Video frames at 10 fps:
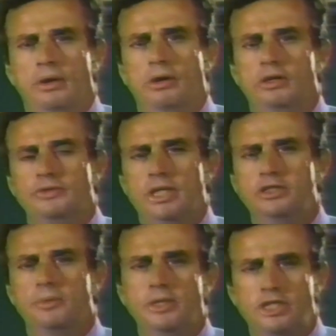You've seen
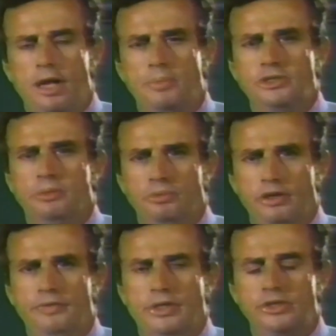some examples in
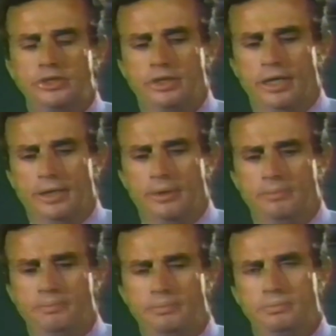previous
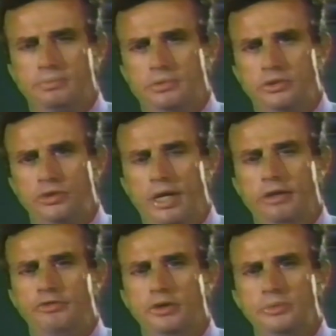training
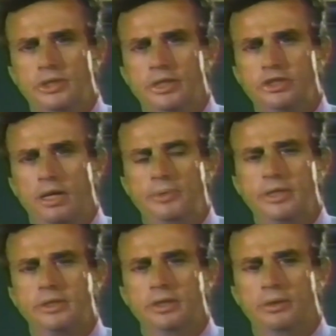films on this
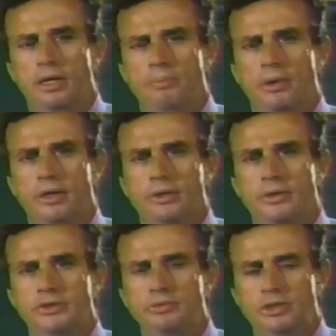subject. Among
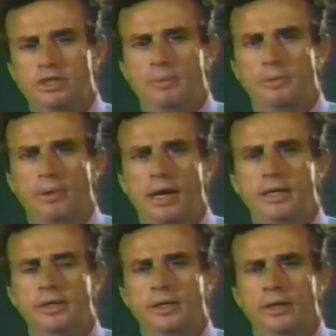those which come to
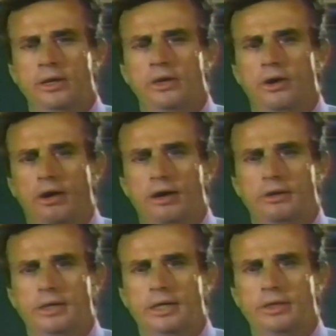mind
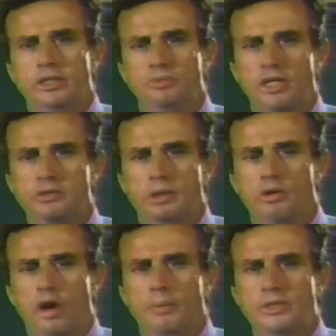are the special
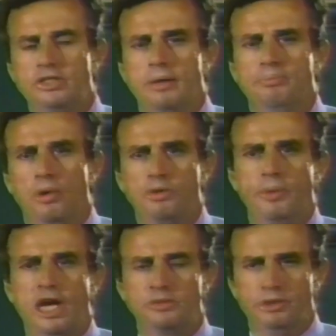requirements that both
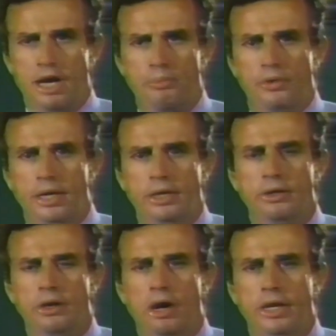packs be operating
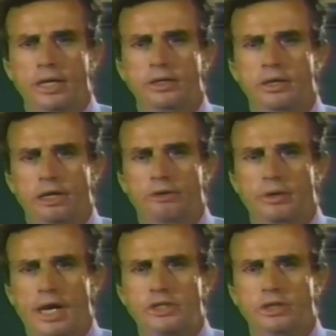on an
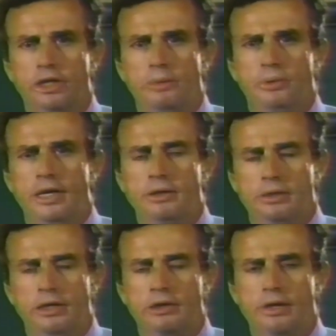international
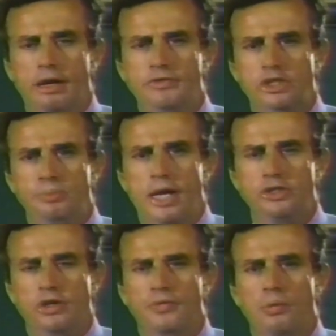aircraft
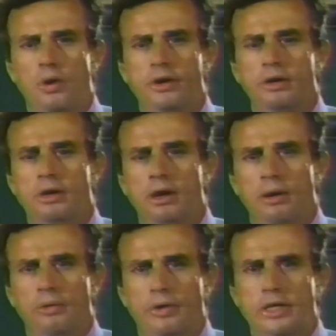dispatched over water,
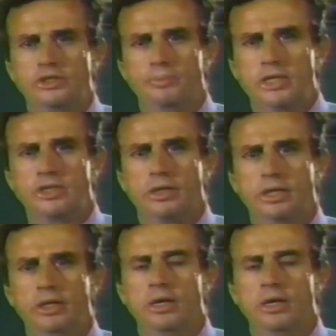whereas domestically